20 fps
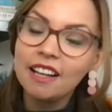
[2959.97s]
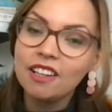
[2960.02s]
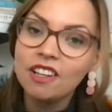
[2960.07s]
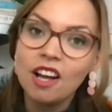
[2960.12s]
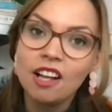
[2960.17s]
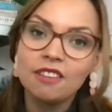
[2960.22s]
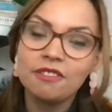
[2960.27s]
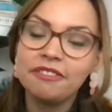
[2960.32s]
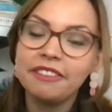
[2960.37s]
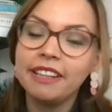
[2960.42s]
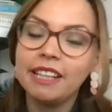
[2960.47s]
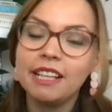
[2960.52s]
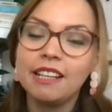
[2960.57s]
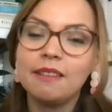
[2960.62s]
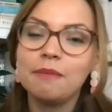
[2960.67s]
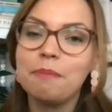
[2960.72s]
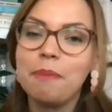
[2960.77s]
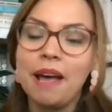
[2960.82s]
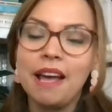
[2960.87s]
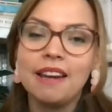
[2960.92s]
and not
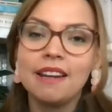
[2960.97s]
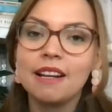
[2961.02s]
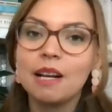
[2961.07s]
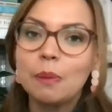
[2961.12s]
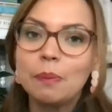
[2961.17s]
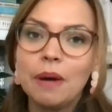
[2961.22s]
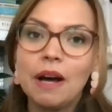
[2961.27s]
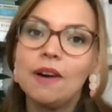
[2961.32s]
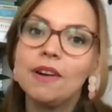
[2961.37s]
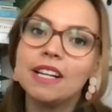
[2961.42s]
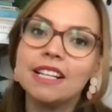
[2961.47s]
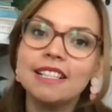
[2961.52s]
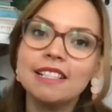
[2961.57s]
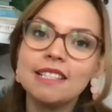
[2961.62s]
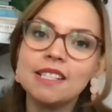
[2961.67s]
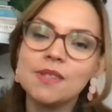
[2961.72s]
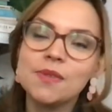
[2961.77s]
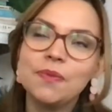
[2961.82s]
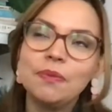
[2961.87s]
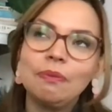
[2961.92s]
feeling panic about
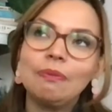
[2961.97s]
it.